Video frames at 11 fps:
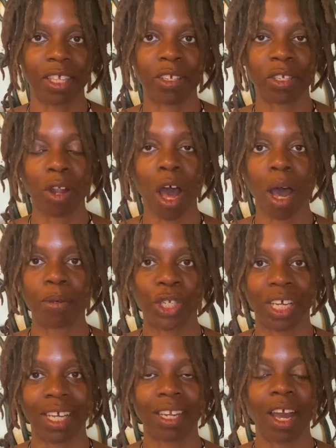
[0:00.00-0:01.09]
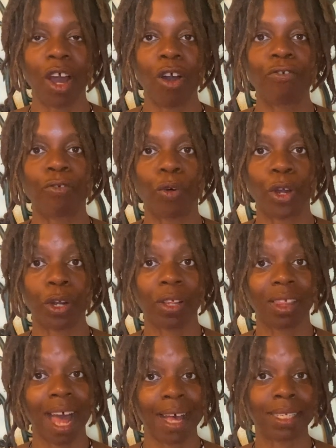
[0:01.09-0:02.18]
There's an option for your
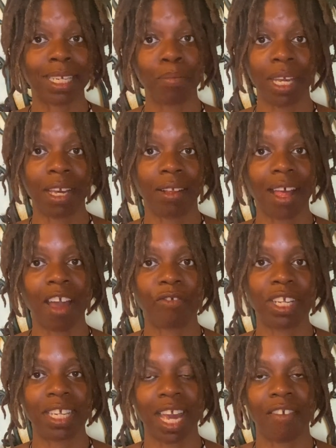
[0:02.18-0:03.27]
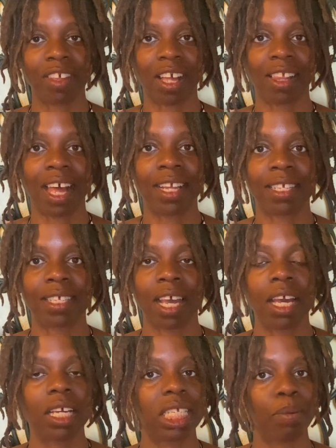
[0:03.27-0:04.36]
last meal every day of the cleanse
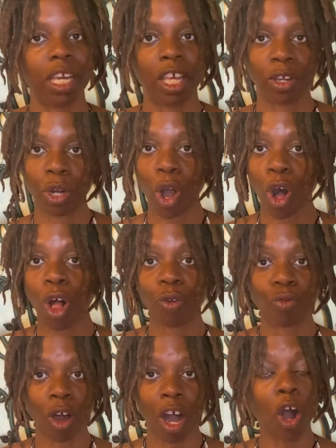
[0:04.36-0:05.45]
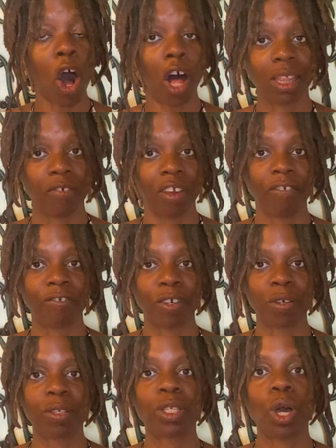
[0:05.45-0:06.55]
to be either all raw, all living
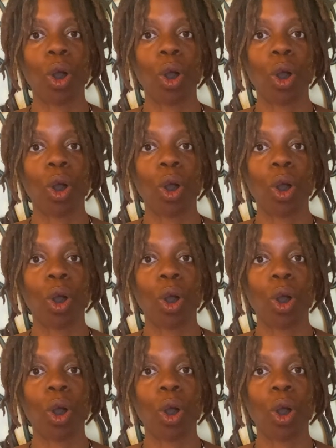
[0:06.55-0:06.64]
foods,